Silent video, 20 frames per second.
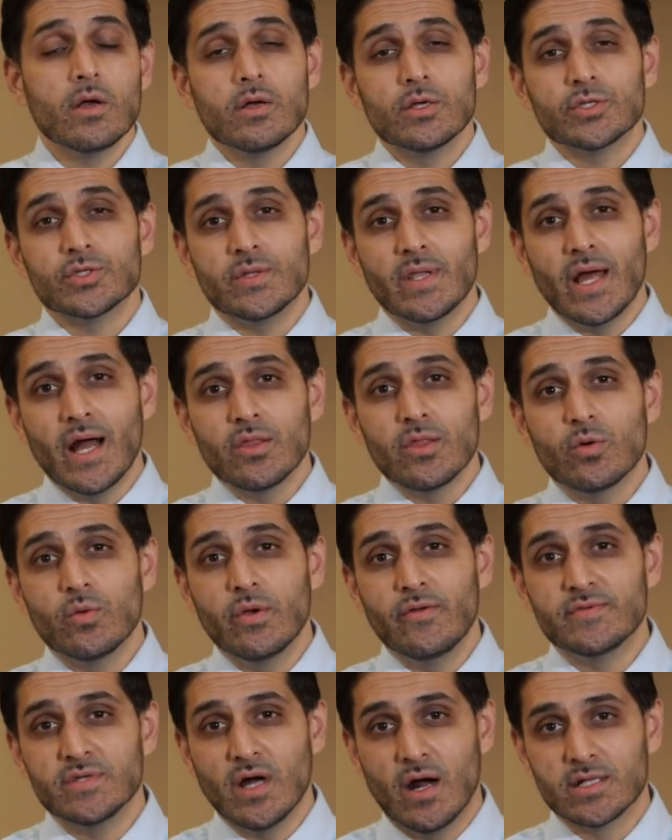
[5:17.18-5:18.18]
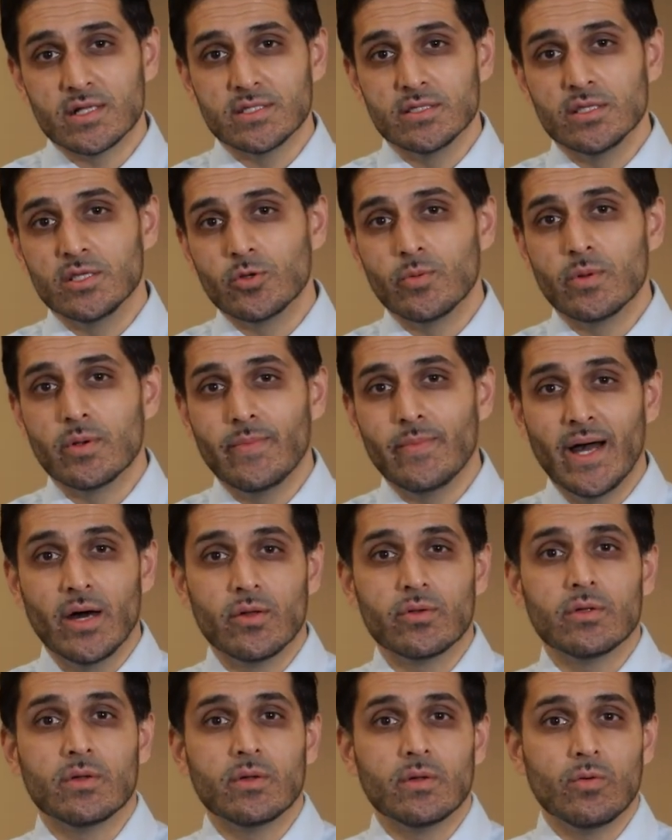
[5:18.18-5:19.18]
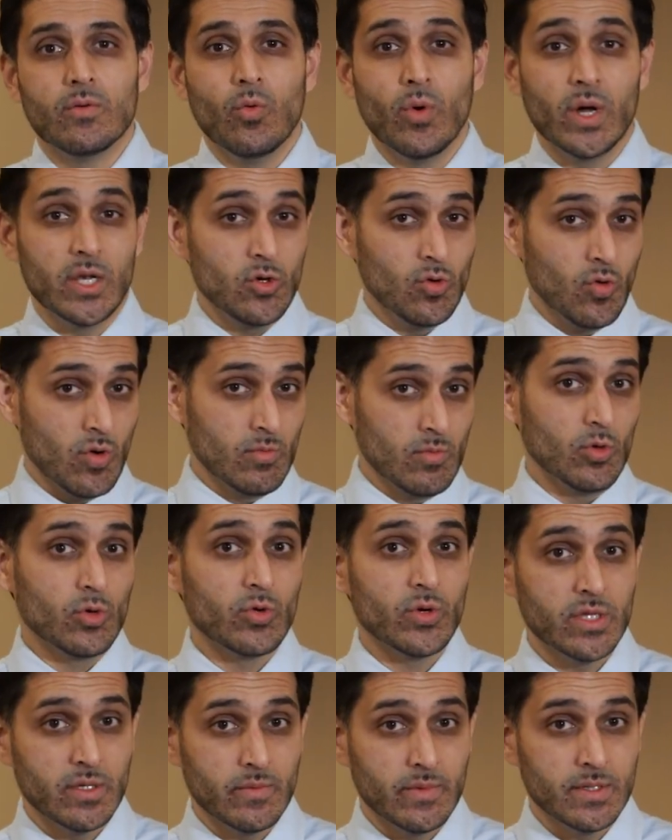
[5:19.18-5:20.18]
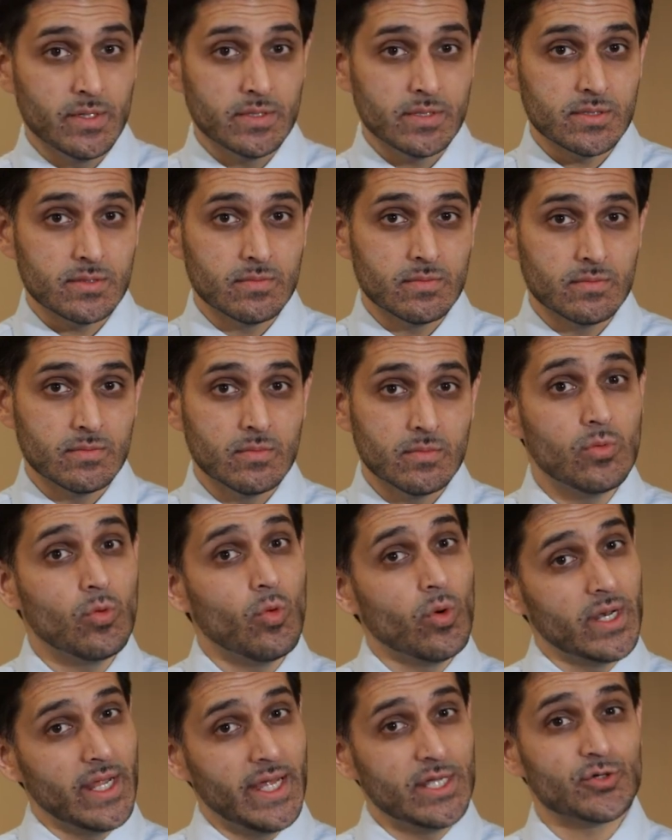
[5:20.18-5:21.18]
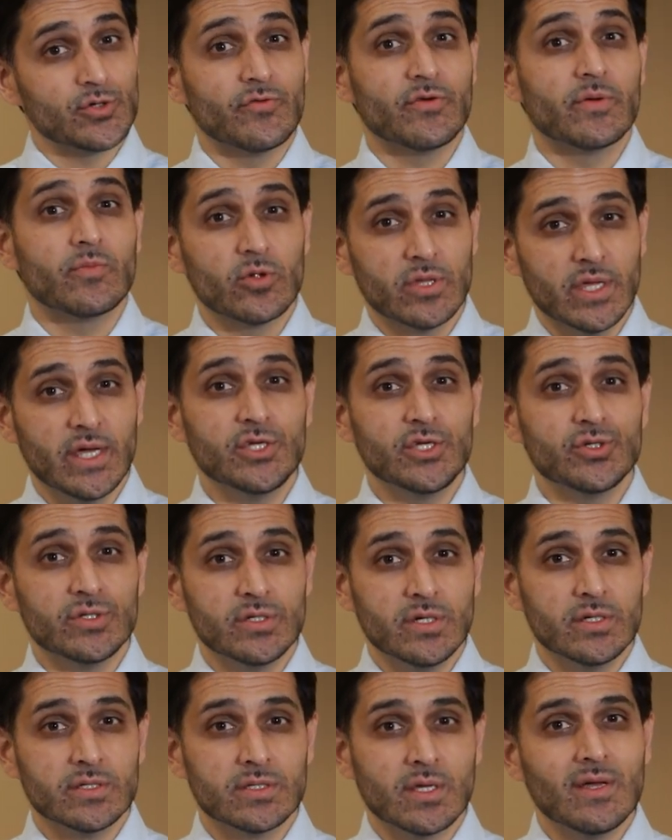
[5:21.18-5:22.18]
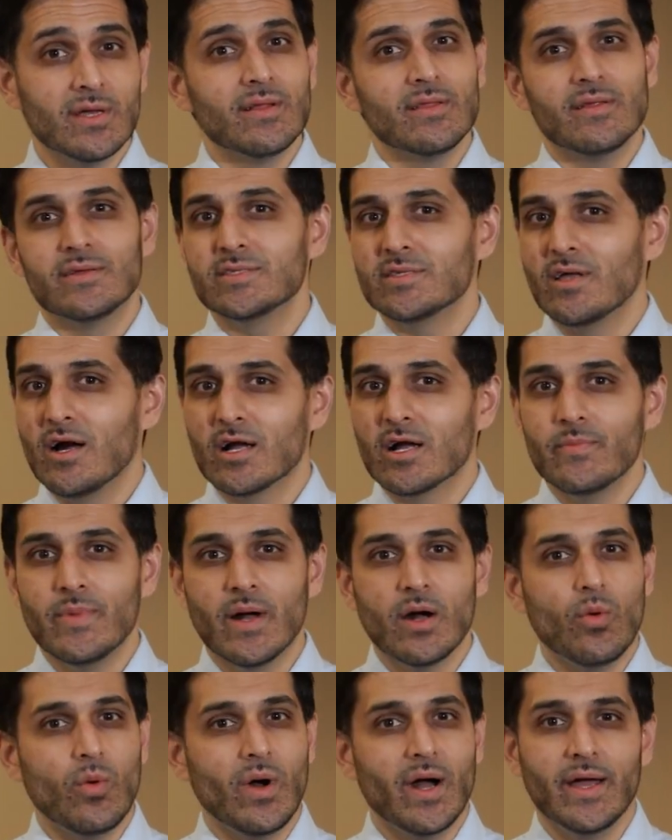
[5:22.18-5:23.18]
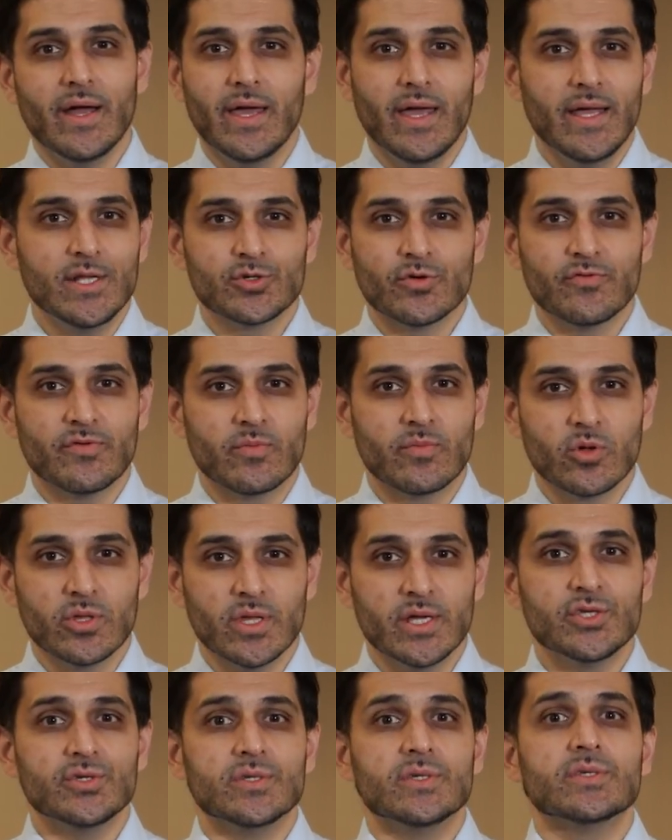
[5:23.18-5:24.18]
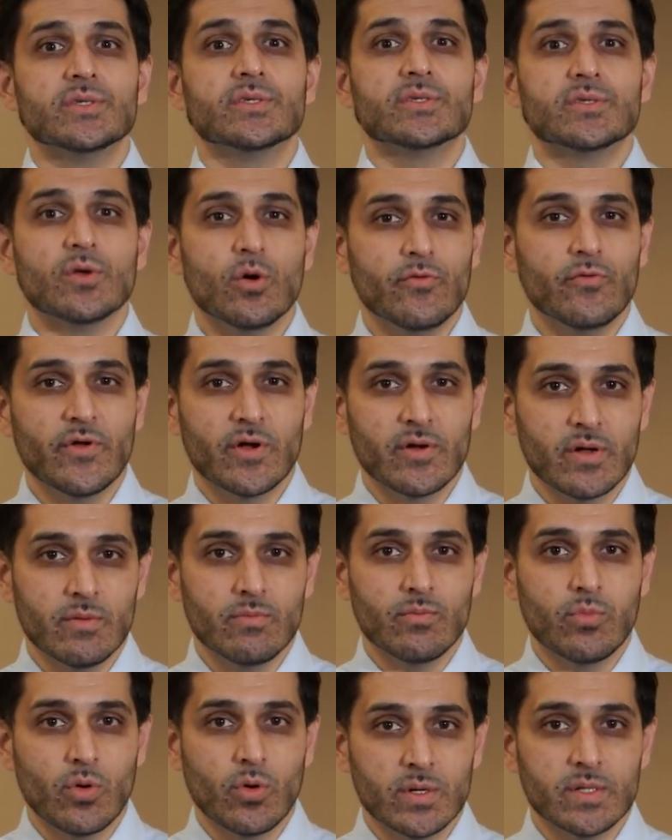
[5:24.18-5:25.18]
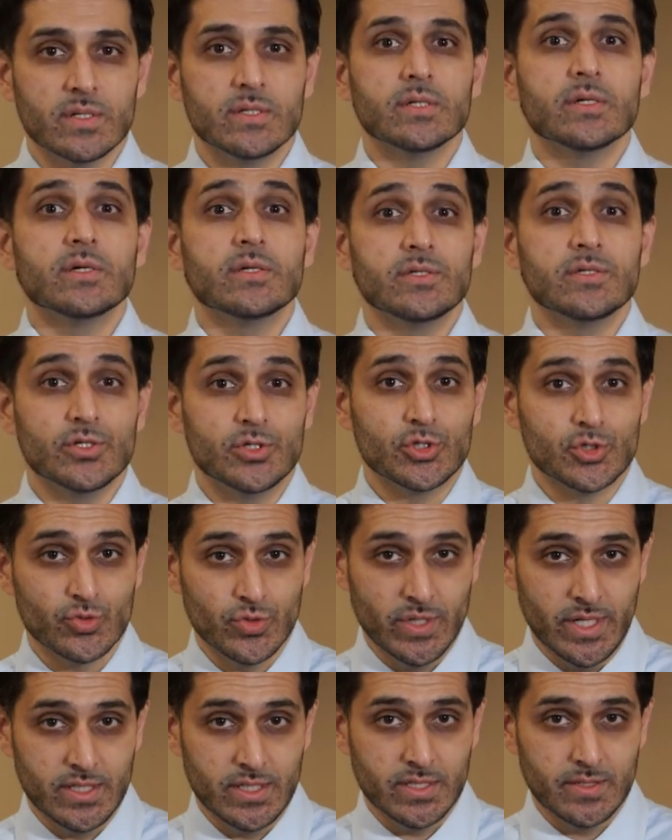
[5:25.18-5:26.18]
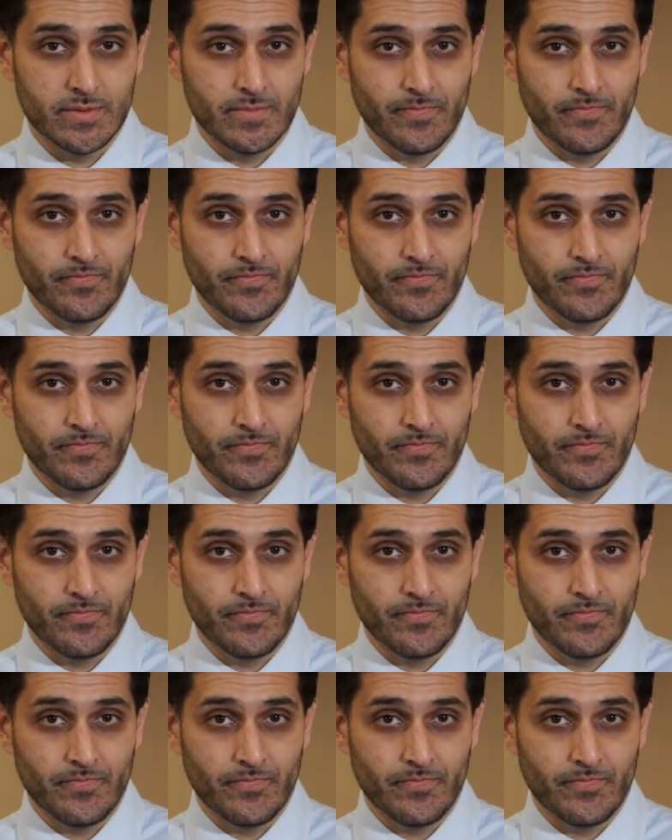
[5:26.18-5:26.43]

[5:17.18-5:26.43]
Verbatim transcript: So now that we've talked a little bit about what normal rhythm is, what atrial fibrillation is, let's talk about why atrial fibrillation is so very important to treat.